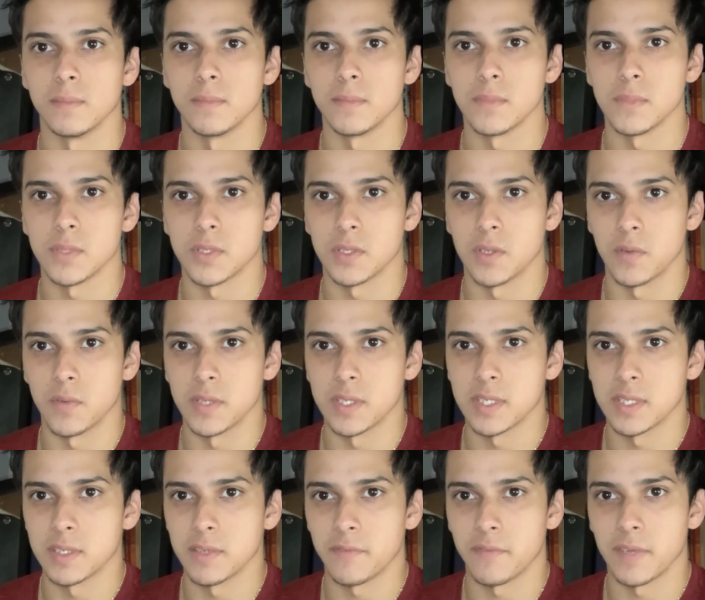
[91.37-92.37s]
So this
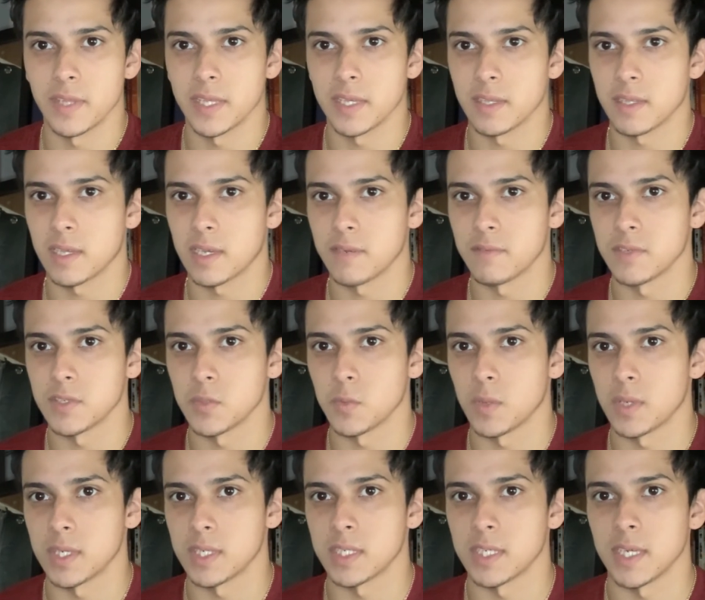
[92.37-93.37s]
is the feeling a lot of us
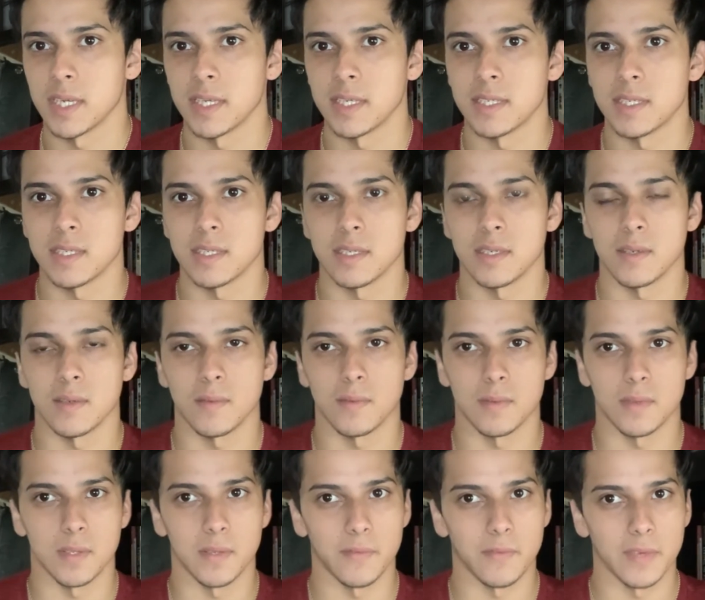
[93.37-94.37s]
want to chase,
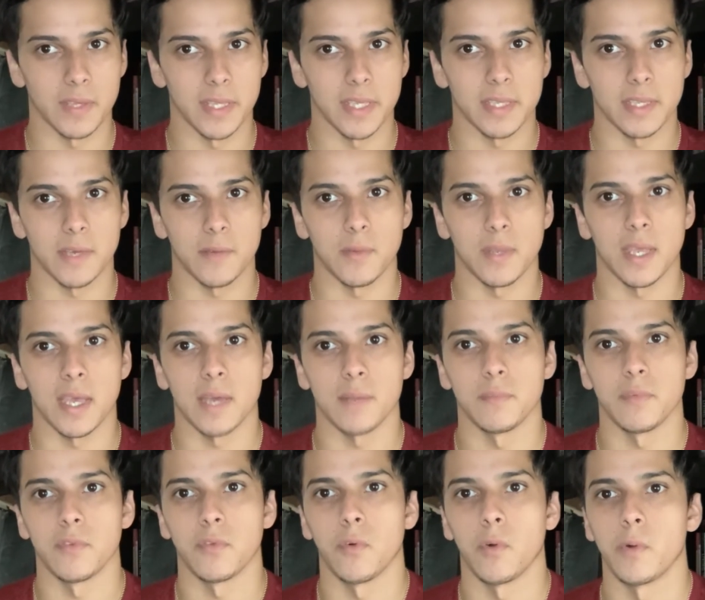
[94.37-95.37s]
the feeling that we had
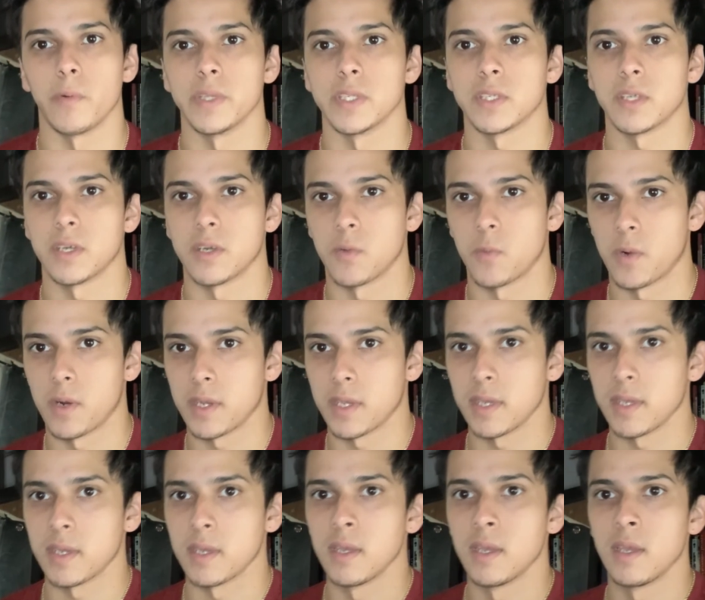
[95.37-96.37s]
before we started
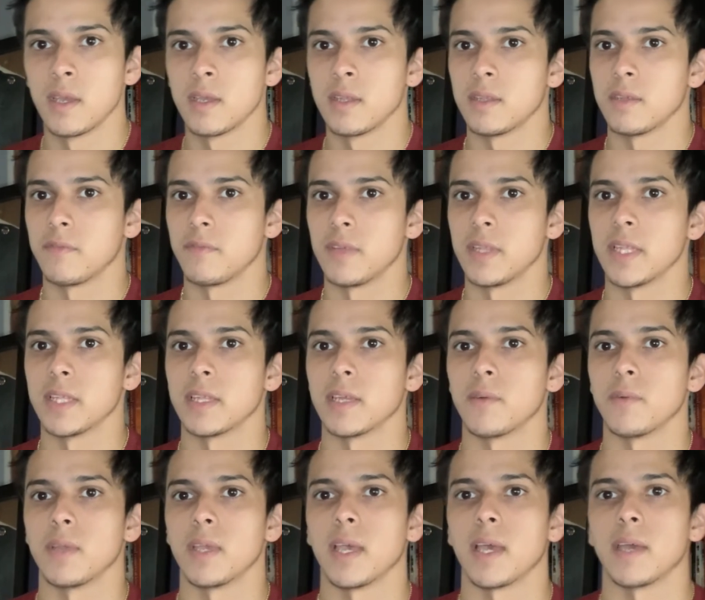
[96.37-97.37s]
working, the feeling that
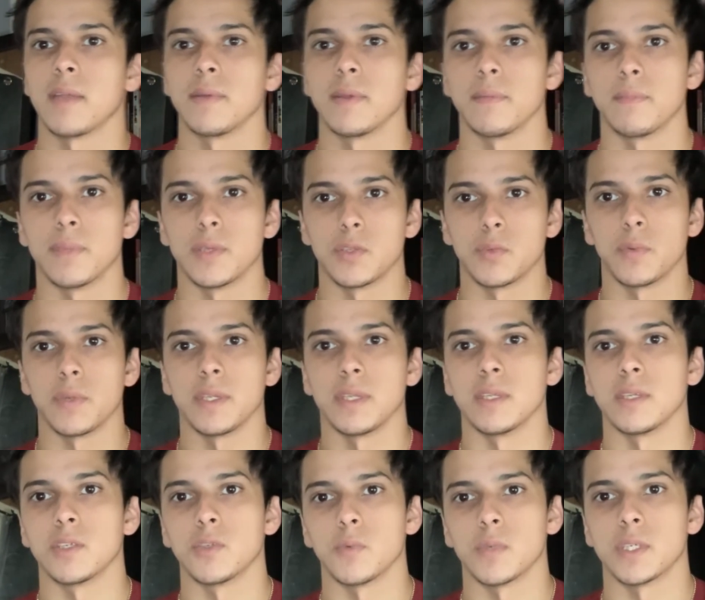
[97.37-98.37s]
we had in between
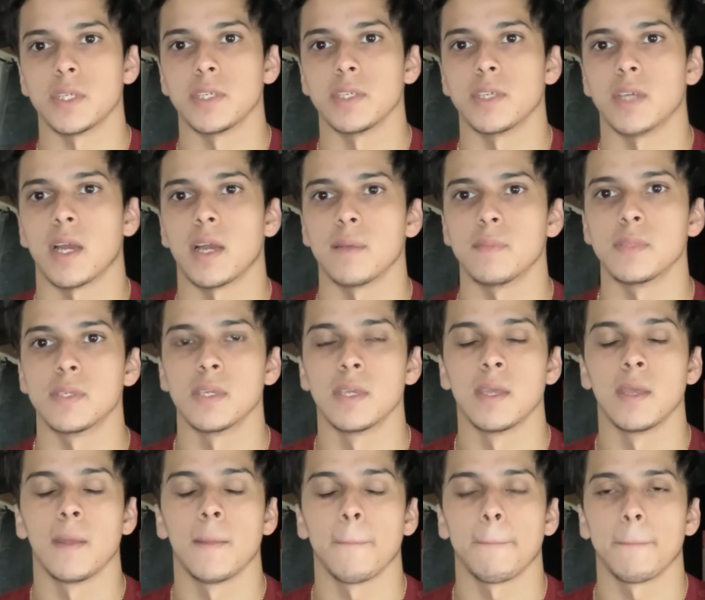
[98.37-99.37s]
switching jobs,
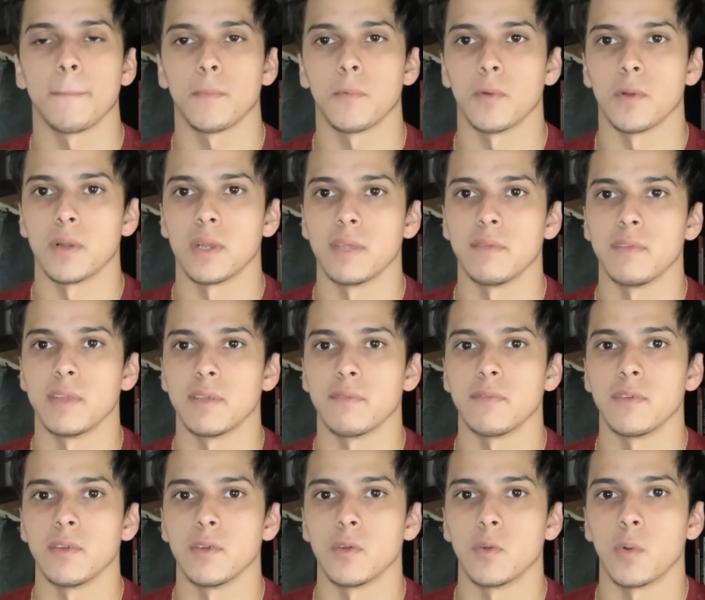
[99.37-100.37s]
where even
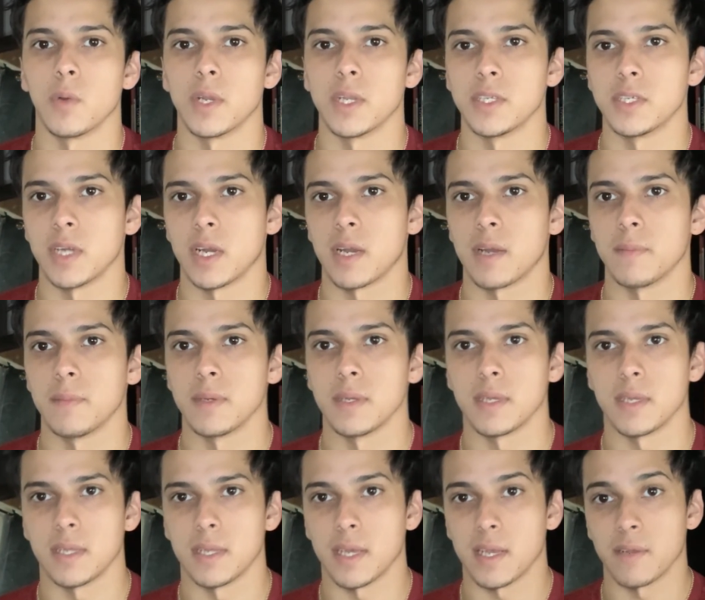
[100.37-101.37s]
if you quit a job
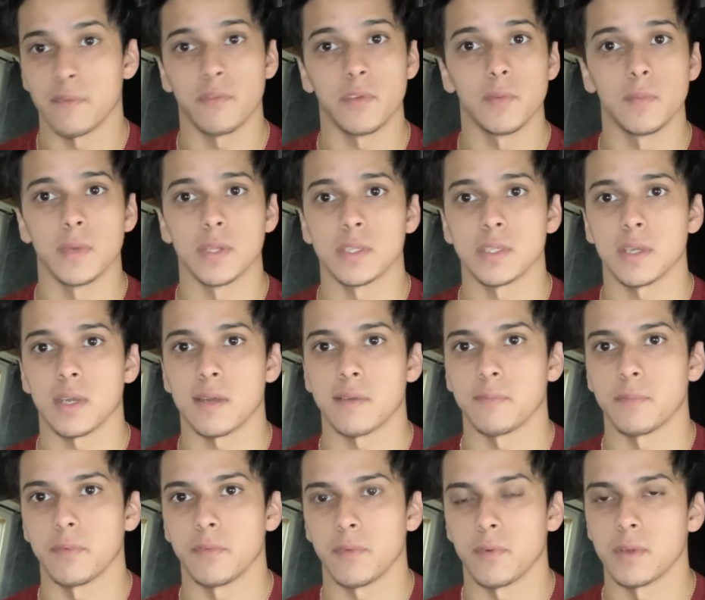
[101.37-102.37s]
and had a few months off
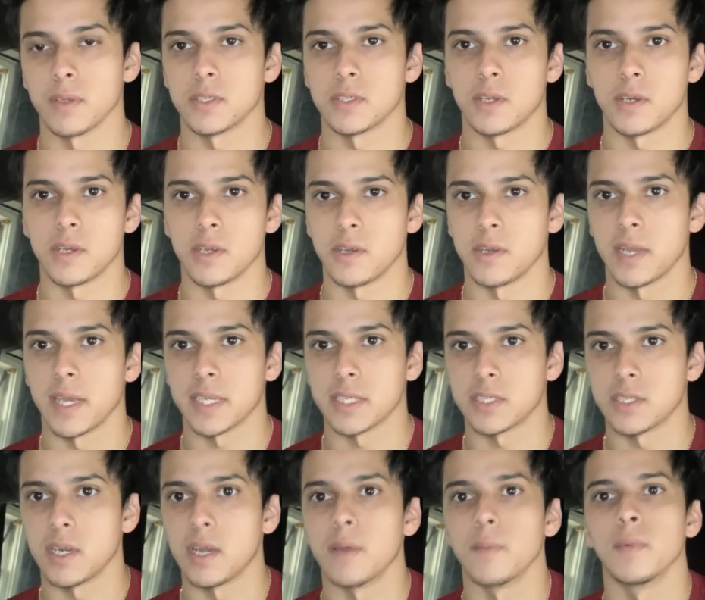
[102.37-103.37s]
before starting your next
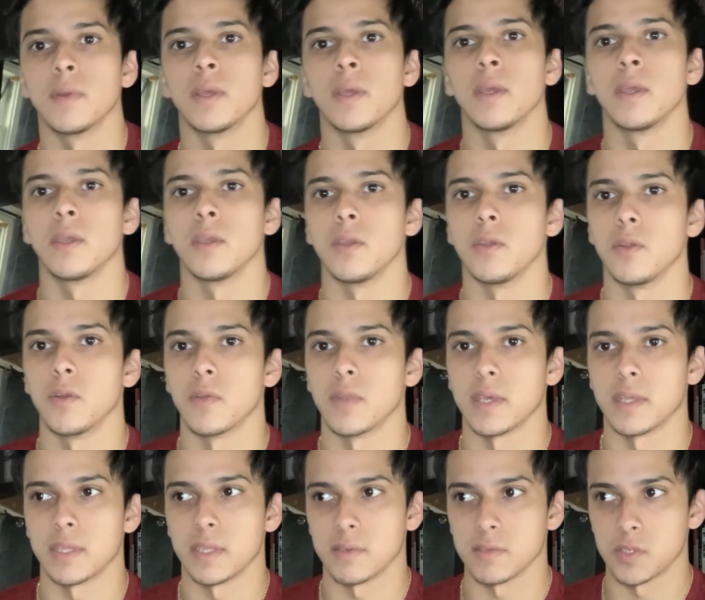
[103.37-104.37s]
job, you know
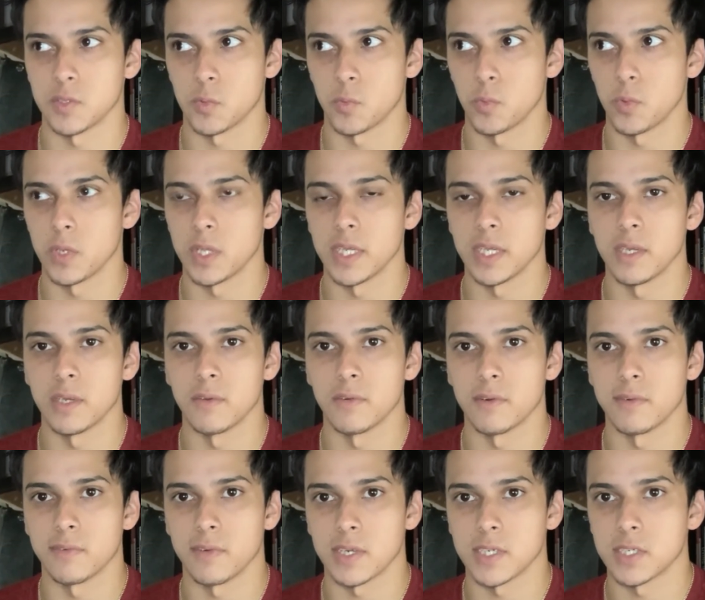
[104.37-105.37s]
that those are really good
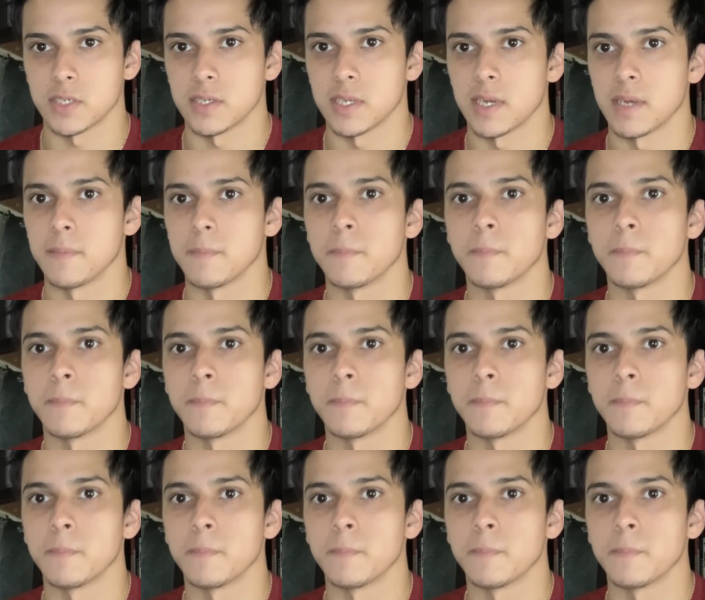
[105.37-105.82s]
refresher time.